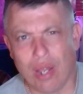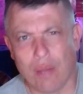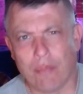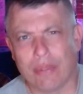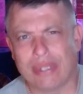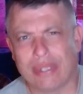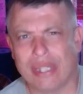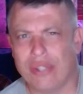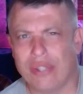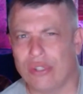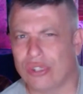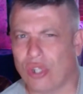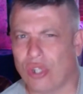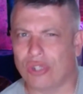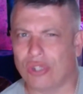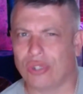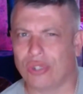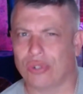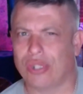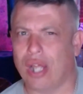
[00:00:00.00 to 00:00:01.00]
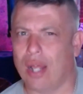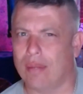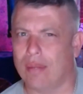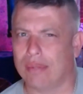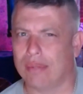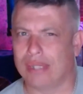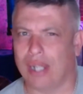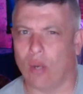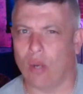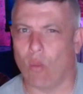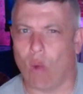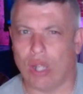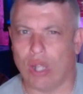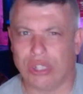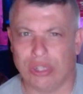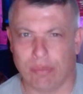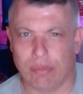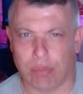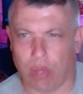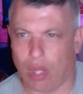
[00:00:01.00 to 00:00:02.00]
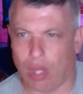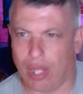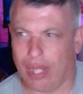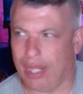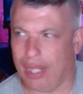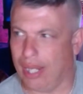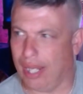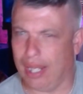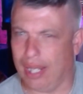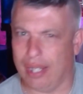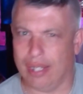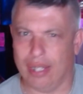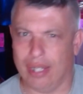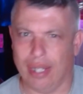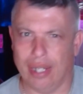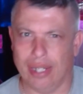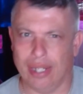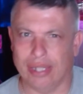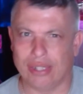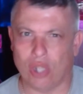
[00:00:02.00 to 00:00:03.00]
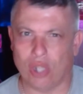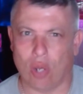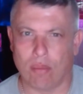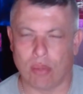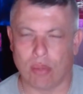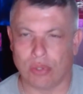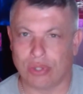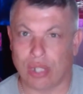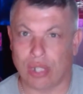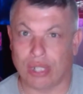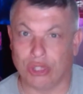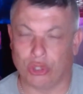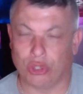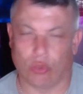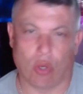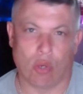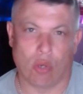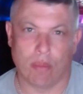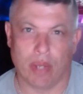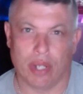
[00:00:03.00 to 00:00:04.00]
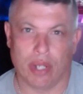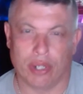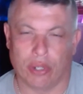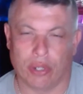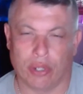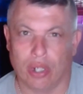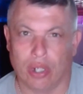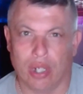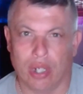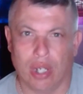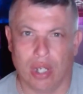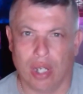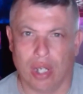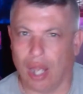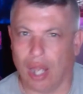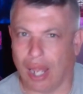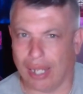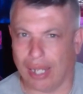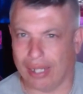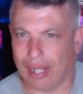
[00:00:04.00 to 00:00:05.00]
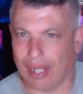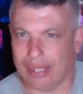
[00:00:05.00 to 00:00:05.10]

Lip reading: But then there's also times that I watch him play and it's almost like Jerome Hunter. I